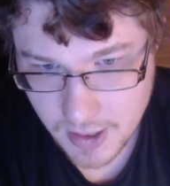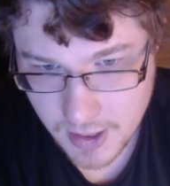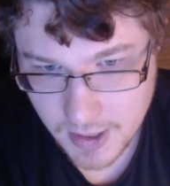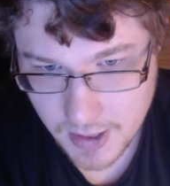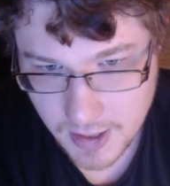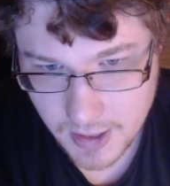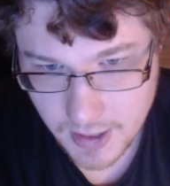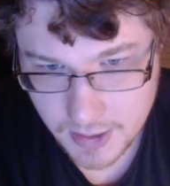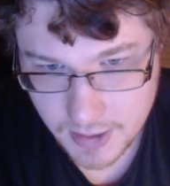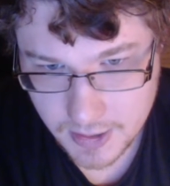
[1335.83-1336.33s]

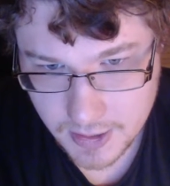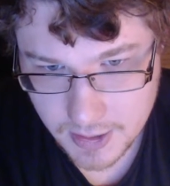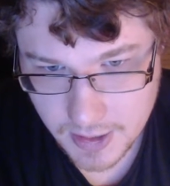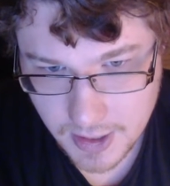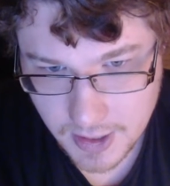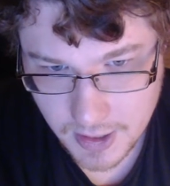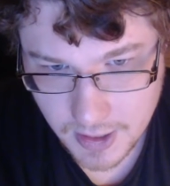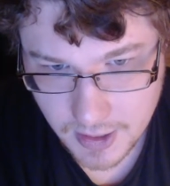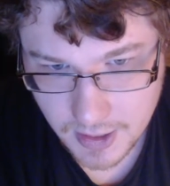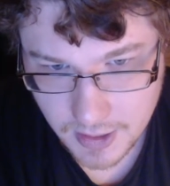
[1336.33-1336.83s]
And
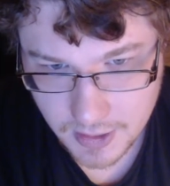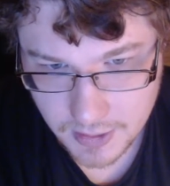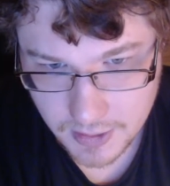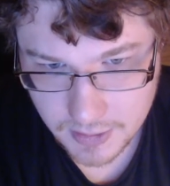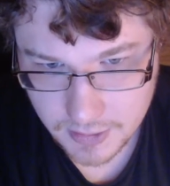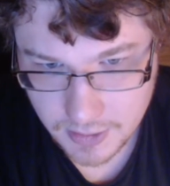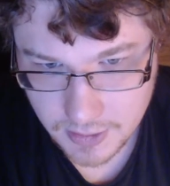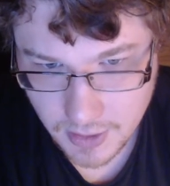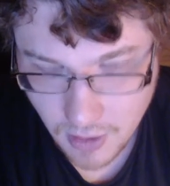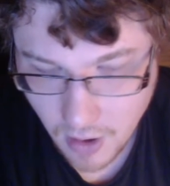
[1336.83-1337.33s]

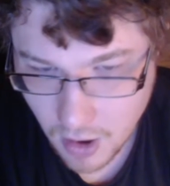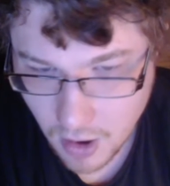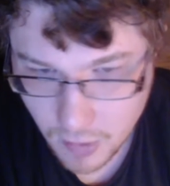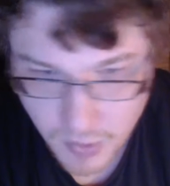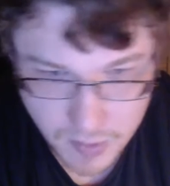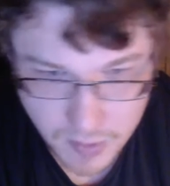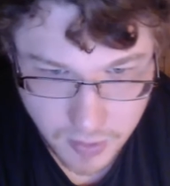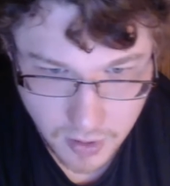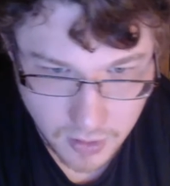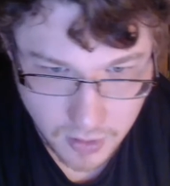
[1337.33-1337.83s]
there are
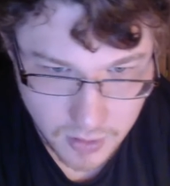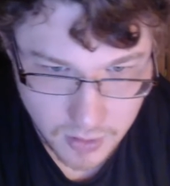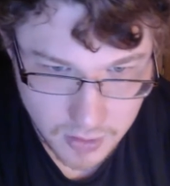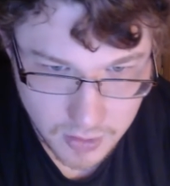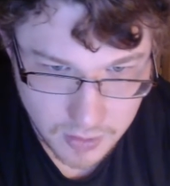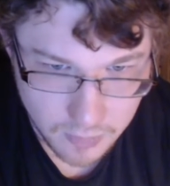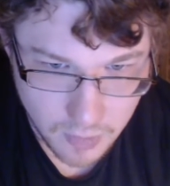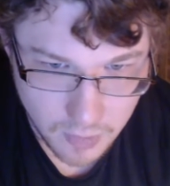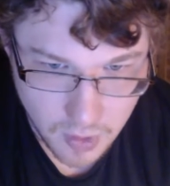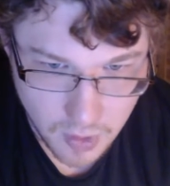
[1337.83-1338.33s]
people out there
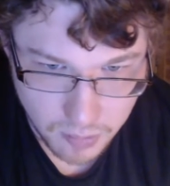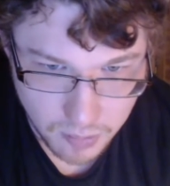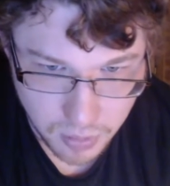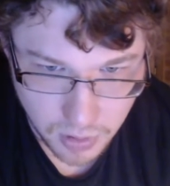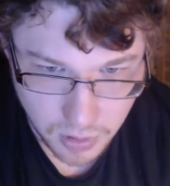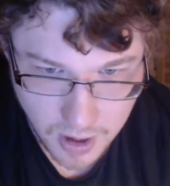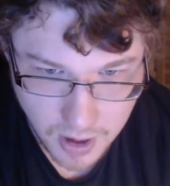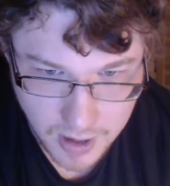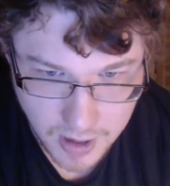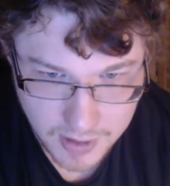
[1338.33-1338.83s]
that will
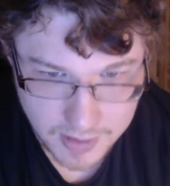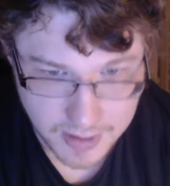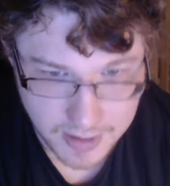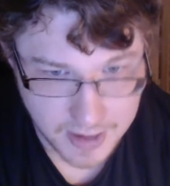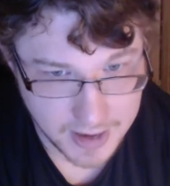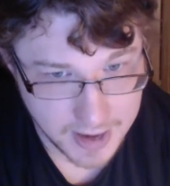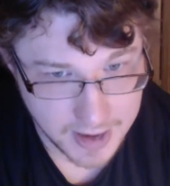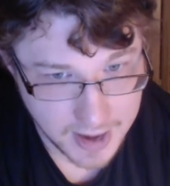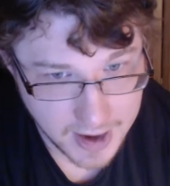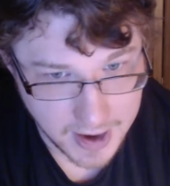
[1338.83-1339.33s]
imply that
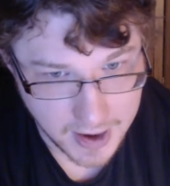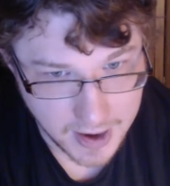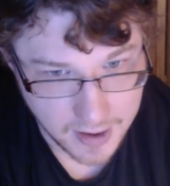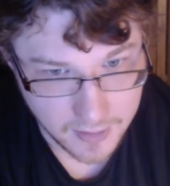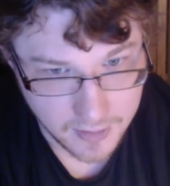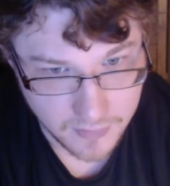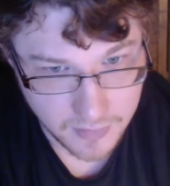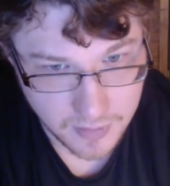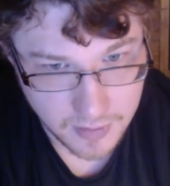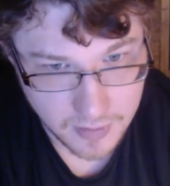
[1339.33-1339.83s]
I
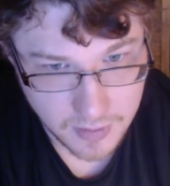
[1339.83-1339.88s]
have,